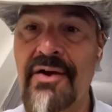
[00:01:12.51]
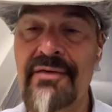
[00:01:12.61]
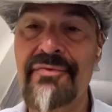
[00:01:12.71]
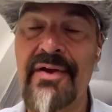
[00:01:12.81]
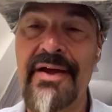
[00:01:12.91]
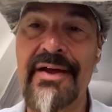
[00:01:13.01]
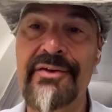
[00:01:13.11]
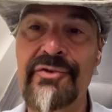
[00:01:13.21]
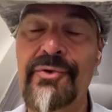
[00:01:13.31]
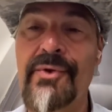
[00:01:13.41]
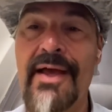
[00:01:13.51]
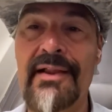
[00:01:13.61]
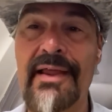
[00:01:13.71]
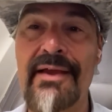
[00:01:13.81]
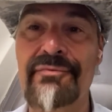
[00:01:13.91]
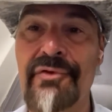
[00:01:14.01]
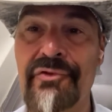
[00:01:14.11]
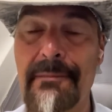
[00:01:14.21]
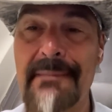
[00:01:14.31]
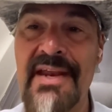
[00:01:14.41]
off to LA for
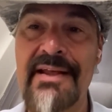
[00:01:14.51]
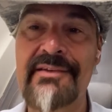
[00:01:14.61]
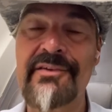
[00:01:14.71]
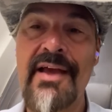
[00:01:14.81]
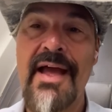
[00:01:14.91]
some meetings.